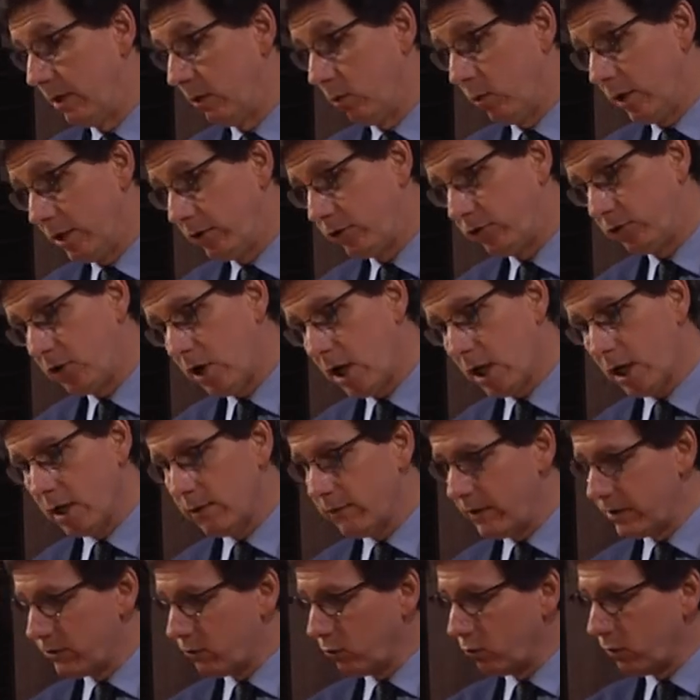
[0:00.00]
Once thought
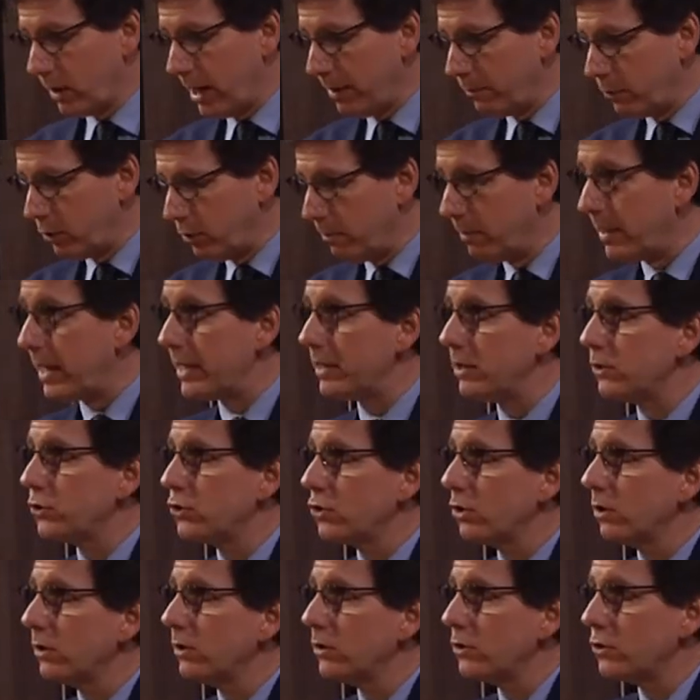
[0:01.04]
of as a rebel by the
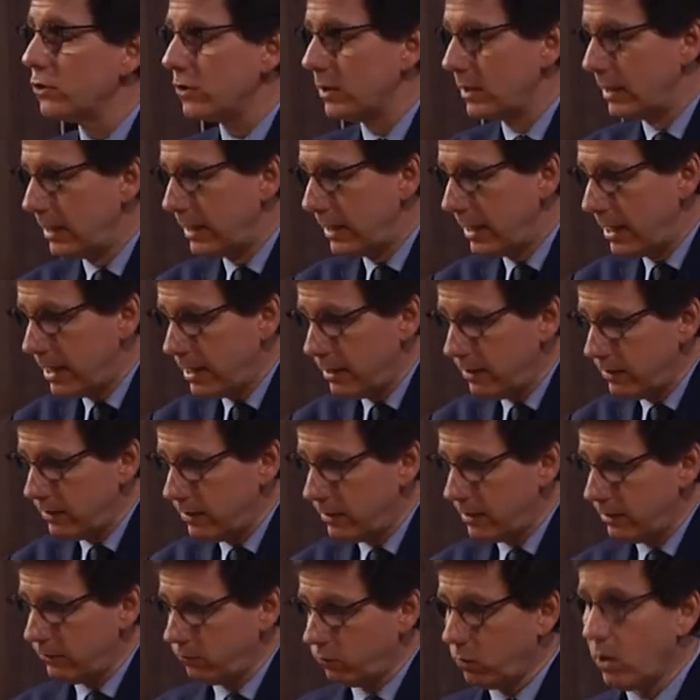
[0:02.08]
church, in the end,
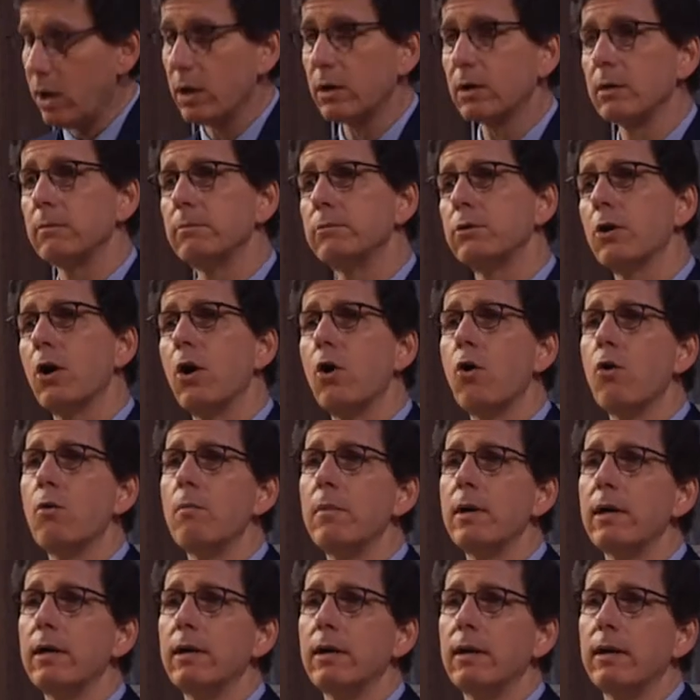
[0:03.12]
he's welcomed
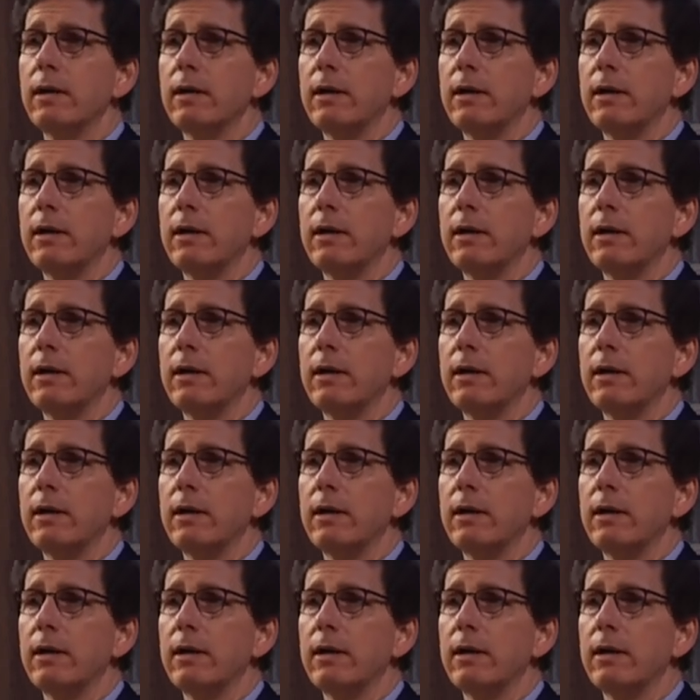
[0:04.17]
home